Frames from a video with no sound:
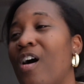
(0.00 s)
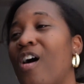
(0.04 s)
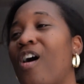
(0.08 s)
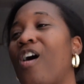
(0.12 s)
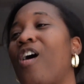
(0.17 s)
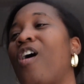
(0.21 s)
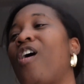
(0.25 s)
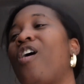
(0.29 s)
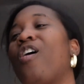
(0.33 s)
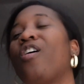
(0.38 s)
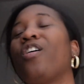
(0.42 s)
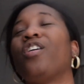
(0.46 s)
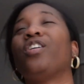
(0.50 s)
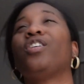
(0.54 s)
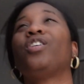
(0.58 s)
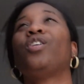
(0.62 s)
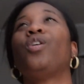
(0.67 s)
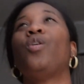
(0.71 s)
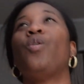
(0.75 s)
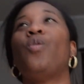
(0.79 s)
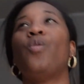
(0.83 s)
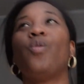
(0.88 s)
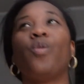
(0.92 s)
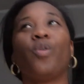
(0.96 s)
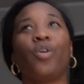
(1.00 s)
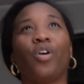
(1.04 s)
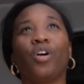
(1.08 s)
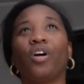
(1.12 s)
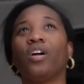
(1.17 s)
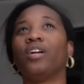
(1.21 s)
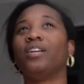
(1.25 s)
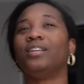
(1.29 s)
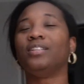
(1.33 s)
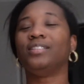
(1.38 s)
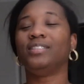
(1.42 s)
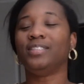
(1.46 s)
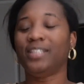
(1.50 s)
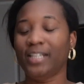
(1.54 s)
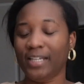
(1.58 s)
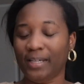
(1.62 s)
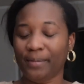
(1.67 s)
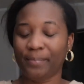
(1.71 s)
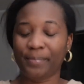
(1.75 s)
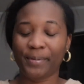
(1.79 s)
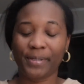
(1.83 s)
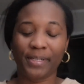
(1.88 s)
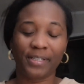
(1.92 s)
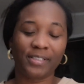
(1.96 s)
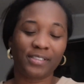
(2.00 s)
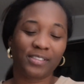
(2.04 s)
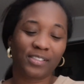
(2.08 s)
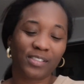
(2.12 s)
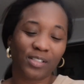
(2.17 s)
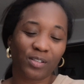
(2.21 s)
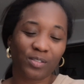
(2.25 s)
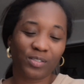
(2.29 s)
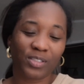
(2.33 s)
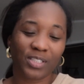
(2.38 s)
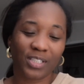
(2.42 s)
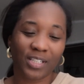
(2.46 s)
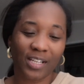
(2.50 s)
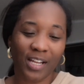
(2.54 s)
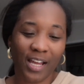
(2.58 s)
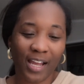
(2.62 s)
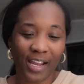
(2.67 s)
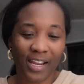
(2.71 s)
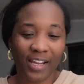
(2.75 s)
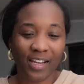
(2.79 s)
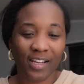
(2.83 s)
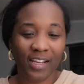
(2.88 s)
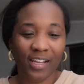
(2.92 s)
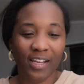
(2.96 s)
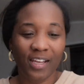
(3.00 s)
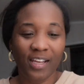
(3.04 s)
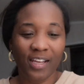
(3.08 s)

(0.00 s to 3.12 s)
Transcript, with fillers: hardcore deep and so tonight